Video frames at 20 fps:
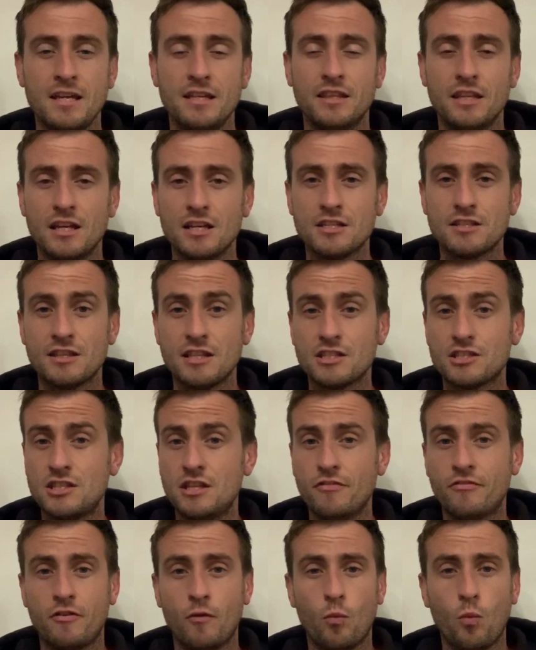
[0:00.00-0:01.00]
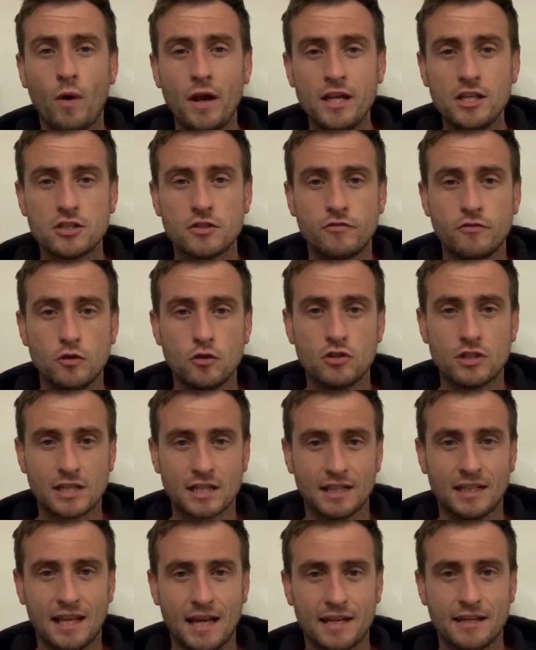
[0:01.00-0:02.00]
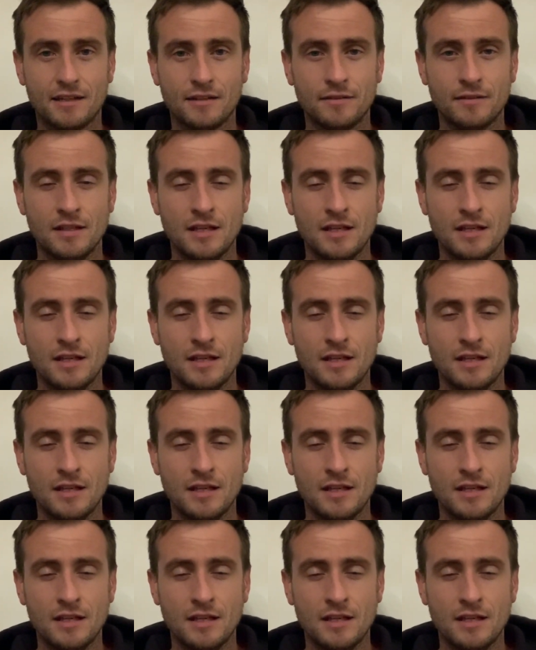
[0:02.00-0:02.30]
Now there's different ways of using a ladder.